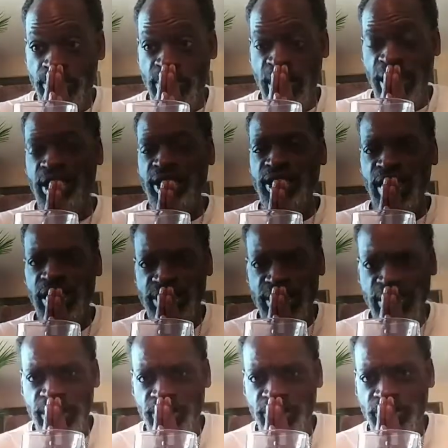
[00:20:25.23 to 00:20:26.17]
I think that's
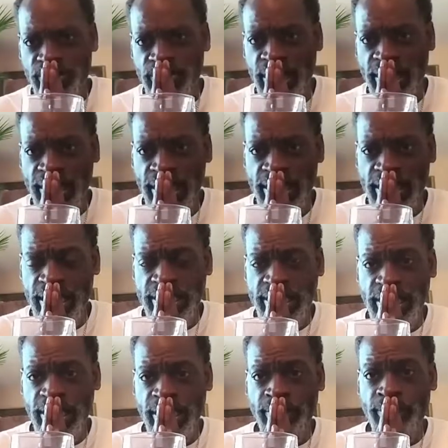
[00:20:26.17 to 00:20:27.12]
it. I think
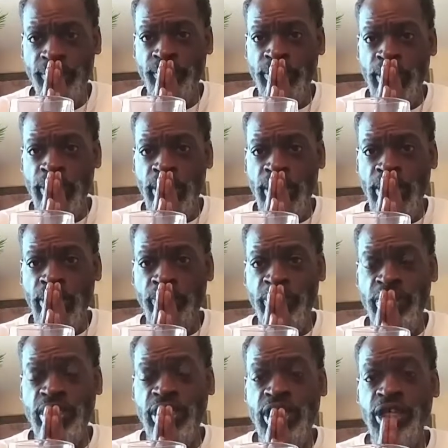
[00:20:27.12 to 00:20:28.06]
that's it.
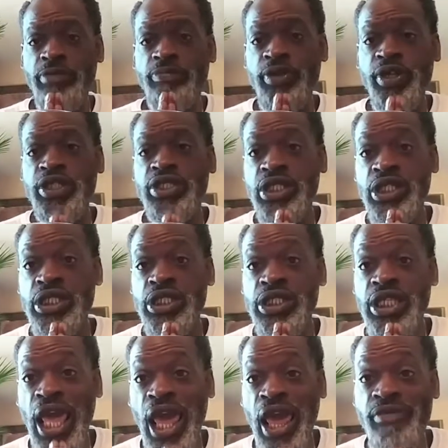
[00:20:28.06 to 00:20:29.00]
But the key piece
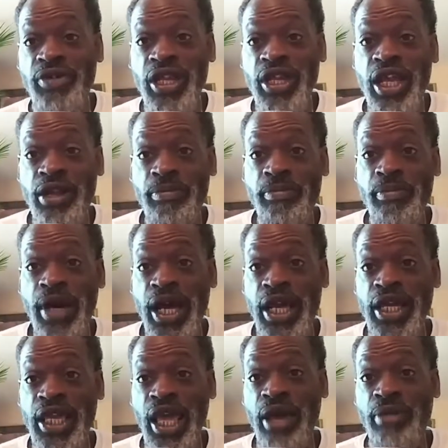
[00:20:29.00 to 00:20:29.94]
is having that
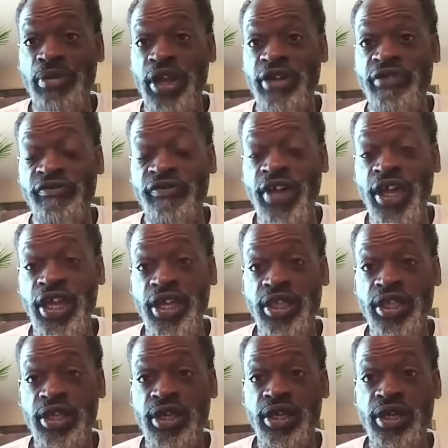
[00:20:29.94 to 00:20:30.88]
Imani, having that
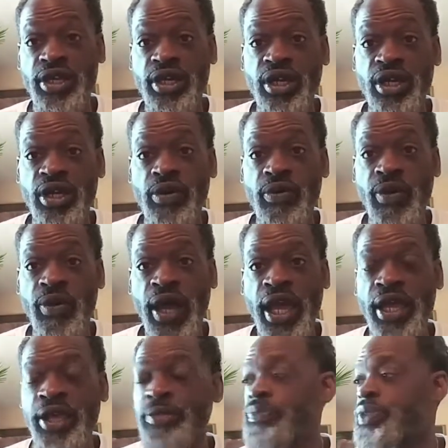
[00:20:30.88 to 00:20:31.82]
faith,
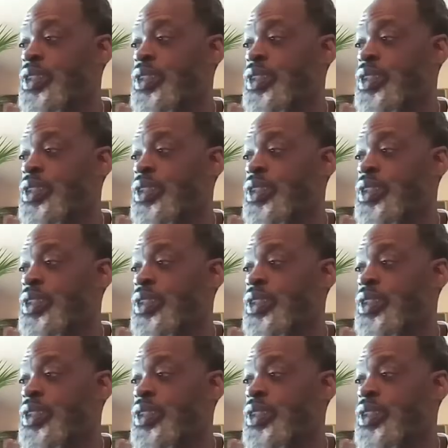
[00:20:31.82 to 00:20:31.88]
right?